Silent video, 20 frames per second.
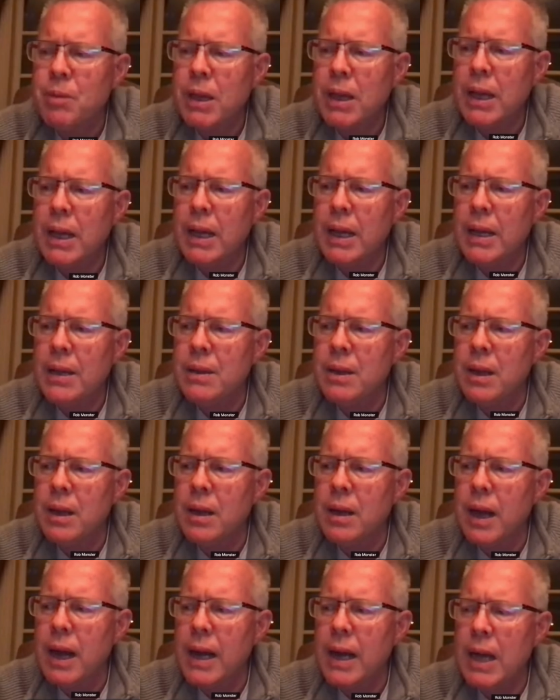And
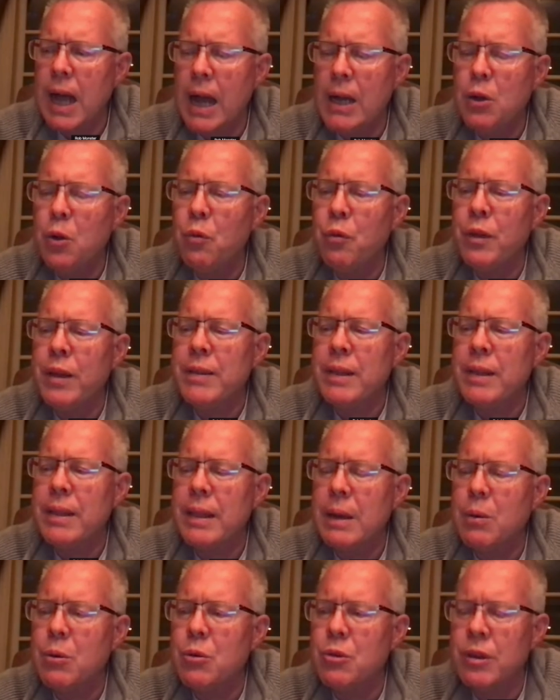I don't think
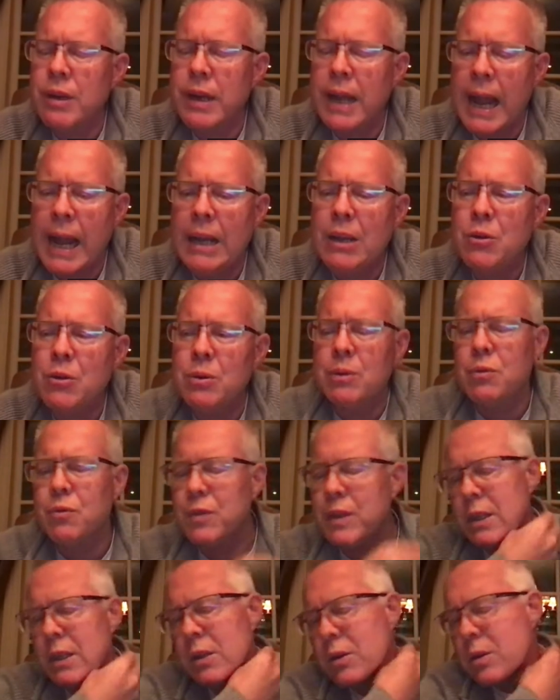that was an accurate,
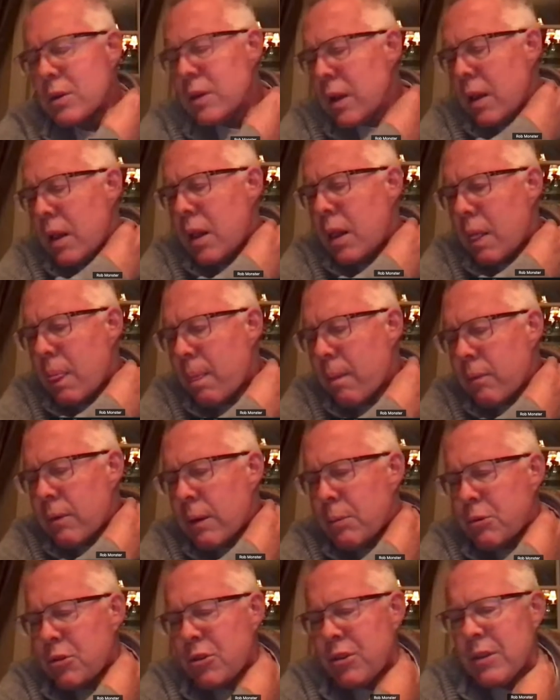fair
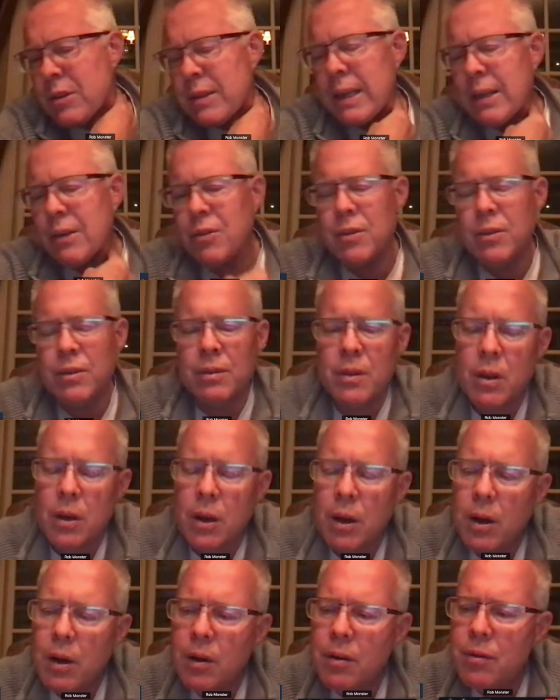representation
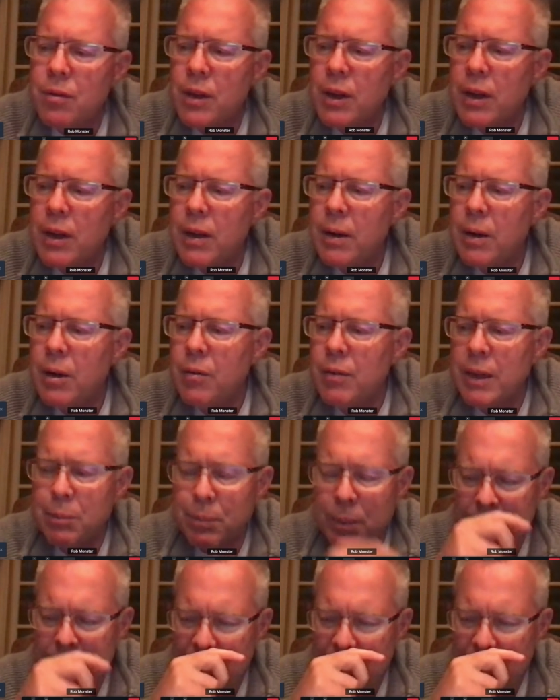of Epik.